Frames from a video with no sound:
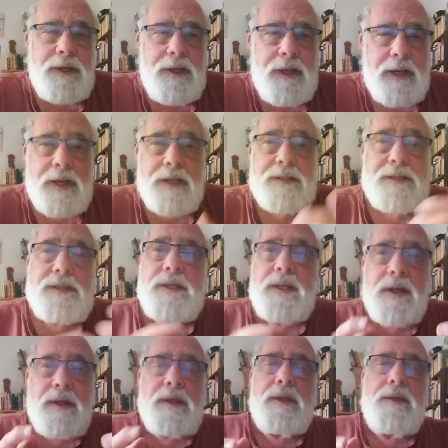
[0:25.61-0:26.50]
in us
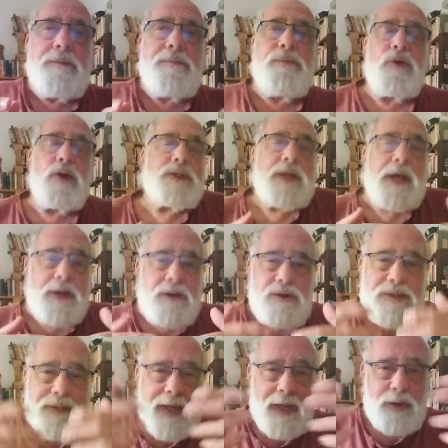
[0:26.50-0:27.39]
for us to
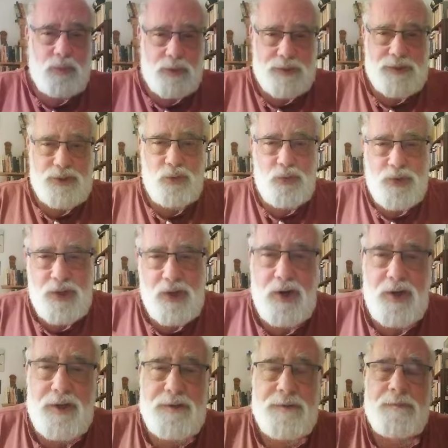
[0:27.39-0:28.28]
understand what's going
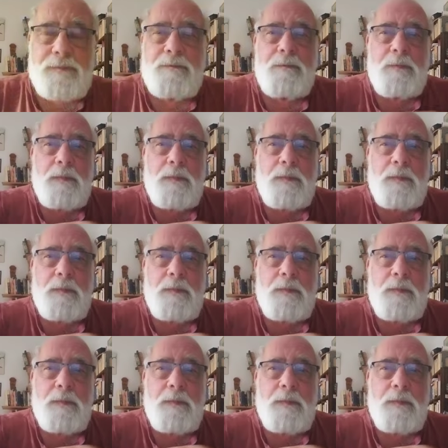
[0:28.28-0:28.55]
on.